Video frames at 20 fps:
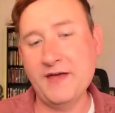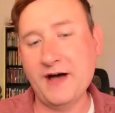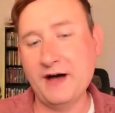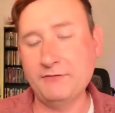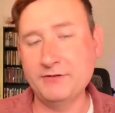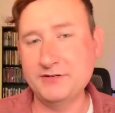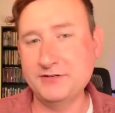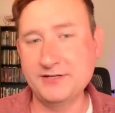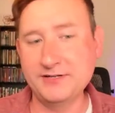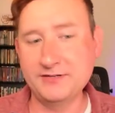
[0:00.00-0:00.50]

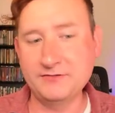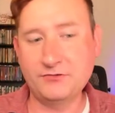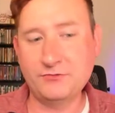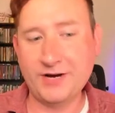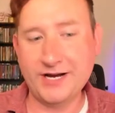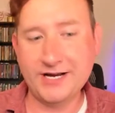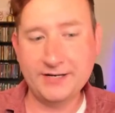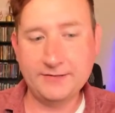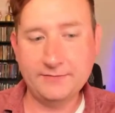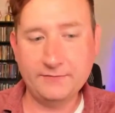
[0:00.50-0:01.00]
that one didn't
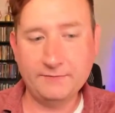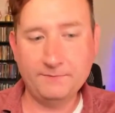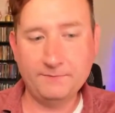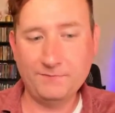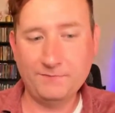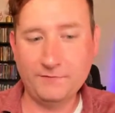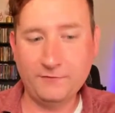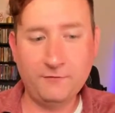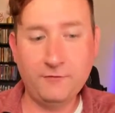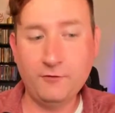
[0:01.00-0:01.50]
quite
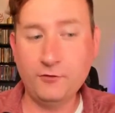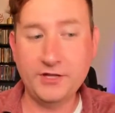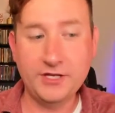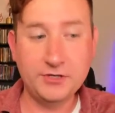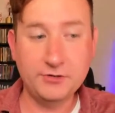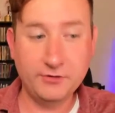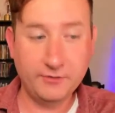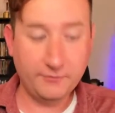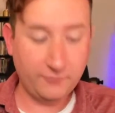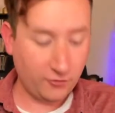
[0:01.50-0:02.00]
fully
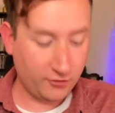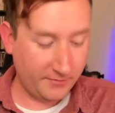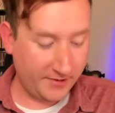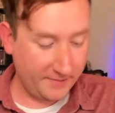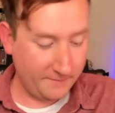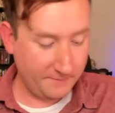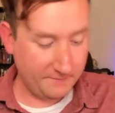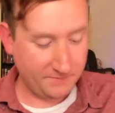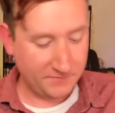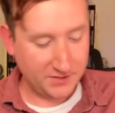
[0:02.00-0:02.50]
do it for
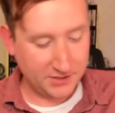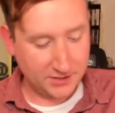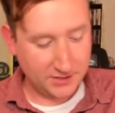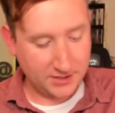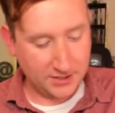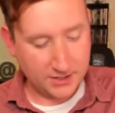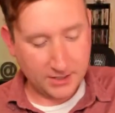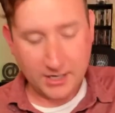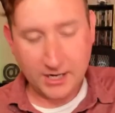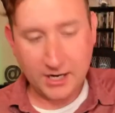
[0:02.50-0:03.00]
me.
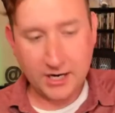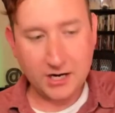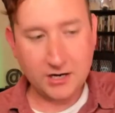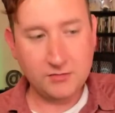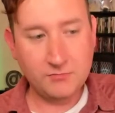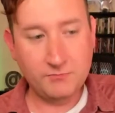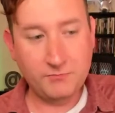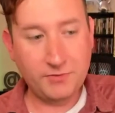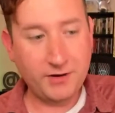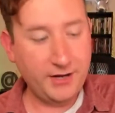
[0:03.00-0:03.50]

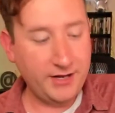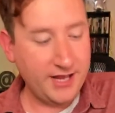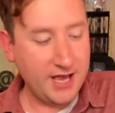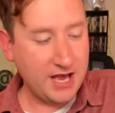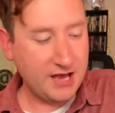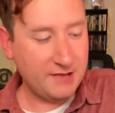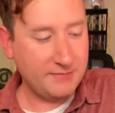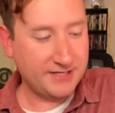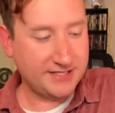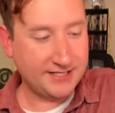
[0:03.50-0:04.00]
But
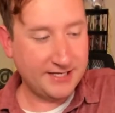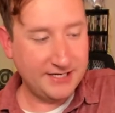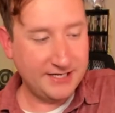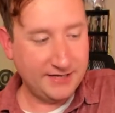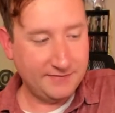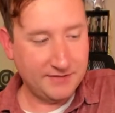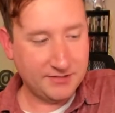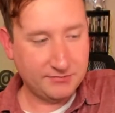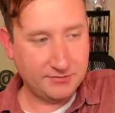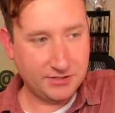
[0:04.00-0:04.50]
yeah, I'm excited to
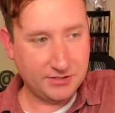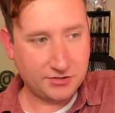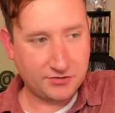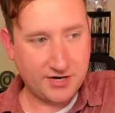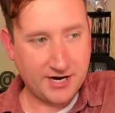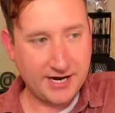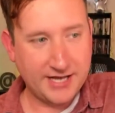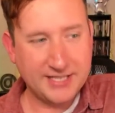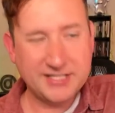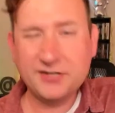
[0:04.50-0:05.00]
give this one a
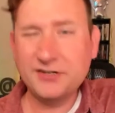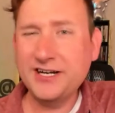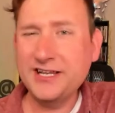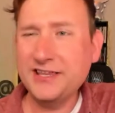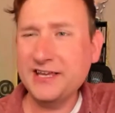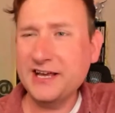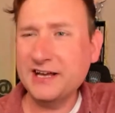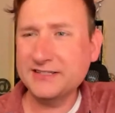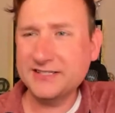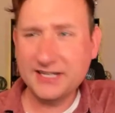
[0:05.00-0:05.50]
try. Is there
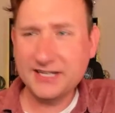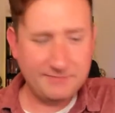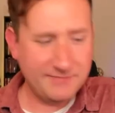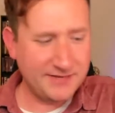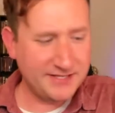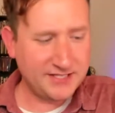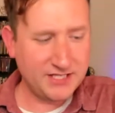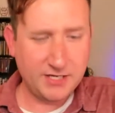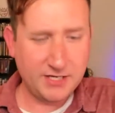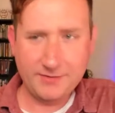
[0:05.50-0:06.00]
anything else that I'm
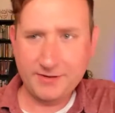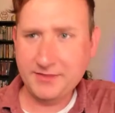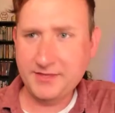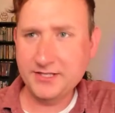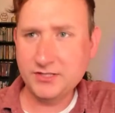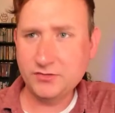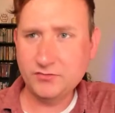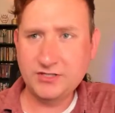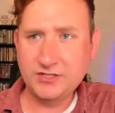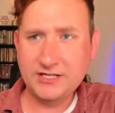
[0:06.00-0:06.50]
missing about
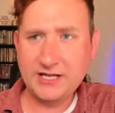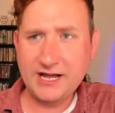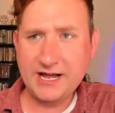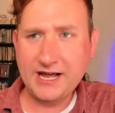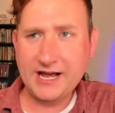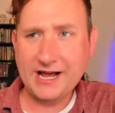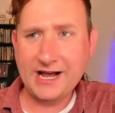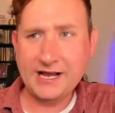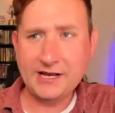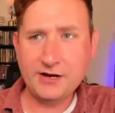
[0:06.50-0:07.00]
this one?
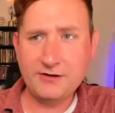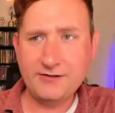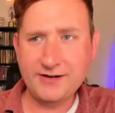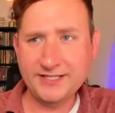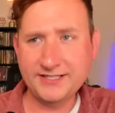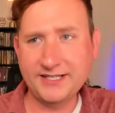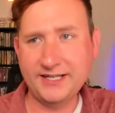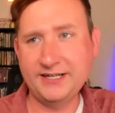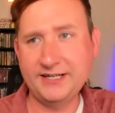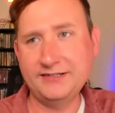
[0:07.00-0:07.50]
I know I
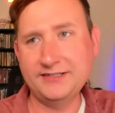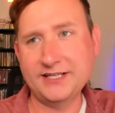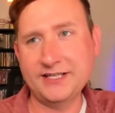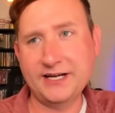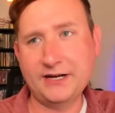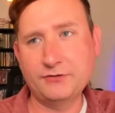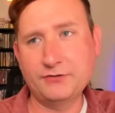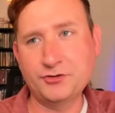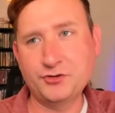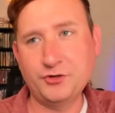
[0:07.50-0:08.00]
said it was
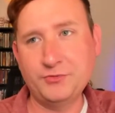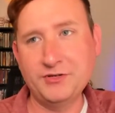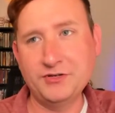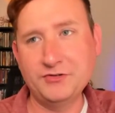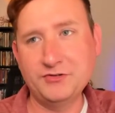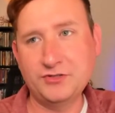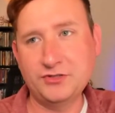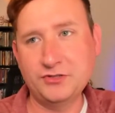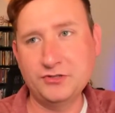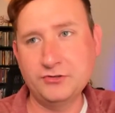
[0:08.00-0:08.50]
like a
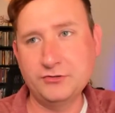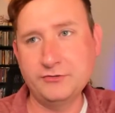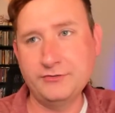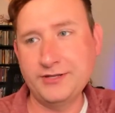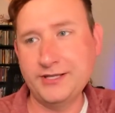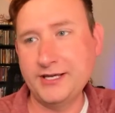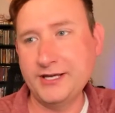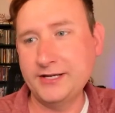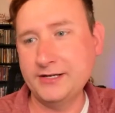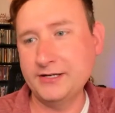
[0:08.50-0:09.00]
tribute to
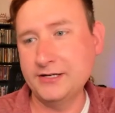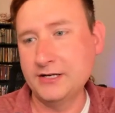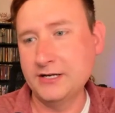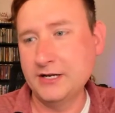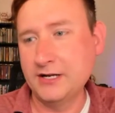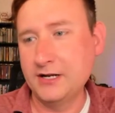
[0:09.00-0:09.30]
the